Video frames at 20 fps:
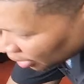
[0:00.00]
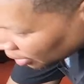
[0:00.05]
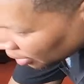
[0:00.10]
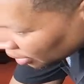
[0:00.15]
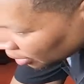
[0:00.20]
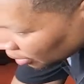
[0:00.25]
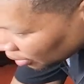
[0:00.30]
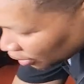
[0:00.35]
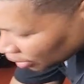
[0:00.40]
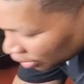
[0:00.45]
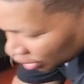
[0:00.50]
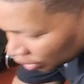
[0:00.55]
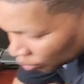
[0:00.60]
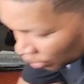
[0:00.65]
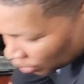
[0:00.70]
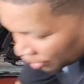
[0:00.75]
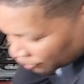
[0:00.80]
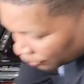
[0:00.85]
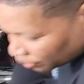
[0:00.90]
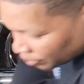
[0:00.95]
looking
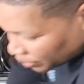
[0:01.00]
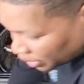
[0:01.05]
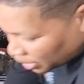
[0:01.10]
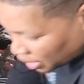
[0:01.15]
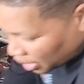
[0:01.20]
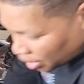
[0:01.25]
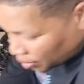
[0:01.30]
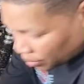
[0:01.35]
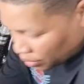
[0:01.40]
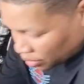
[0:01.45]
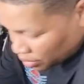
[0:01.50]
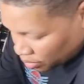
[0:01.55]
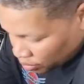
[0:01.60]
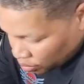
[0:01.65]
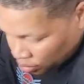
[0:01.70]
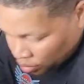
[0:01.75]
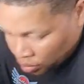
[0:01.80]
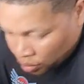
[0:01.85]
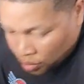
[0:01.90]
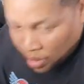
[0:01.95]
away from the camera
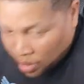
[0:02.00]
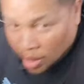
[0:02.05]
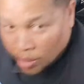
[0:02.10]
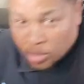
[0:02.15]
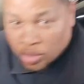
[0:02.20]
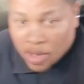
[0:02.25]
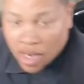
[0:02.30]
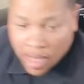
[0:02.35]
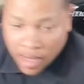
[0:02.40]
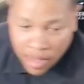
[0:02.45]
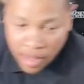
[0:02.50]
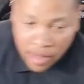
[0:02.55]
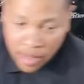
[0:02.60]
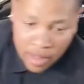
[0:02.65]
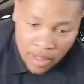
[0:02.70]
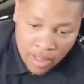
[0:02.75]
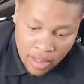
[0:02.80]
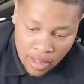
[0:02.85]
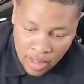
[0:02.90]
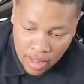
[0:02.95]
when I'm trying to
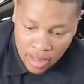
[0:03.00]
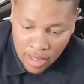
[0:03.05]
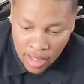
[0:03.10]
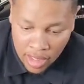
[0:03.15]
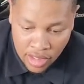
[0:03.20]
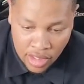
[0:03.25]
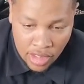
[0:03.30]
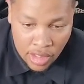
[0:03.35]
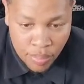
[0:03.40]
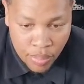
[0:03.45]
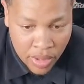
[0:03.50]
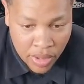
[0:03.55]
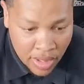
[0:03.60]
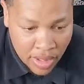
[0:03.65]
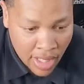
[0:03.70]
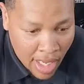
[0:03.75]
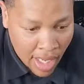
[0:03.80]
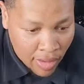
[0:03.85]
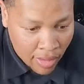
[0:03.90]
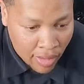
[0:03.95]
just put
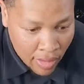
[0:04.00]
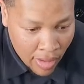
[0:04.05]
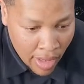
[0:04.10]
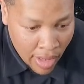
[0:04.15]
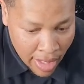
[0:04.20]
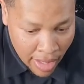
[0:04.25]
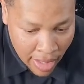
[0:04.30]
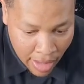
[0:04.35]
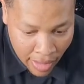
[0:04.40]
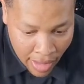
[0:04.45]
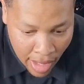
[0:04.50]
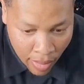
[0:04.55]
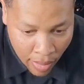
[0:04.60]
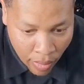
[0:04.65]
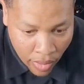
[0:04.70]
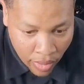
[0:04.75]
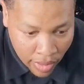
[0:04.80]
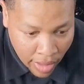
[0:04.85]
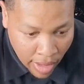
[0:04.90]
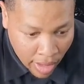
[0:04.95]
that right here. That'll
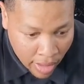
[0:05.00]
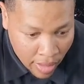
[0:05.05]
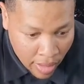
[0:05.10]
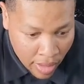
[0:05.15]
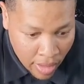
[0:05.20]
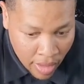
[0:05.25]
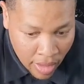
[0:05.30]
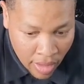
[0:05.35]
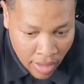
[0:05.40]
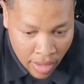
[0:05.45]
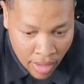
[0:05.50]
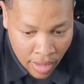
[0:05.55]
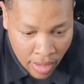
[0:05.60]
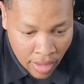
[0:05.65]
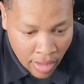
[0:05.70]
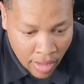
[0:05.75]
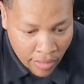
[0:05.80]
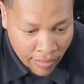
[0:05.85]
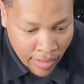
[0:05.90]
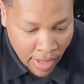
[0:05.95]
work out.
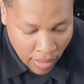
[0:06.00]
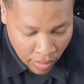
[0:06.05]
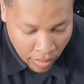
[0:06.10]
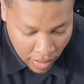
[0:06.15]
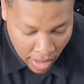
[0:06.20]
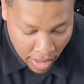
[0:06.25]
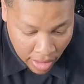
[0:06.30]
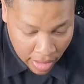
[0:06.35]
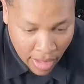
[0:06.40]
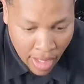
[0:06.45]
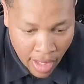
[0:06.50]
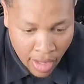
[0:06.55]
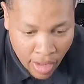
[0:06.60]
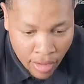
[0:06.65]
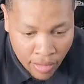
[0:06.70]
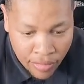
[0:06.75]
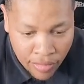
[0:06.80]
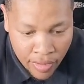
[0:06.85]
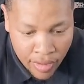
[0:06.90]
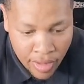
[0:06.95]
I can knock that off.
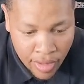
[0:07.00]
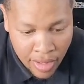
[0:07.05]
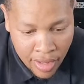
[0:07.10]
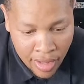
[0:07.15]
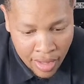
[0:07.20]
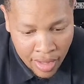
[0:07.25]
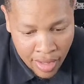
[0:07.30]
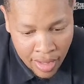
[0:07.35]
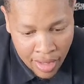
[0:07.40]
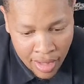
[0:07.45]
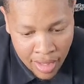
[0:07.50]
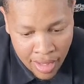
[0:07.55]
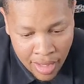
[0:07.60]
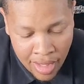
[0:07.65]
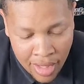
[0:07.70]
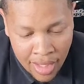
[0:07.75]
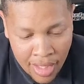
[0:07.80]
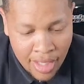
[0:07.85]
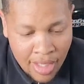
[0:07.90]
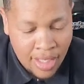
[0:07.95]

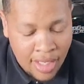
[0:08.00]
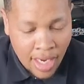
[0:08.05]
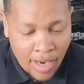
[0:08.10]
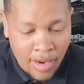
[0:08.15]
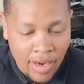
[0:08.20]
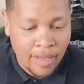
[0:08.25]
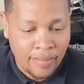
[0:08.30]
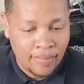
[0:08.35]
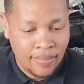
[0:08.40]
All right.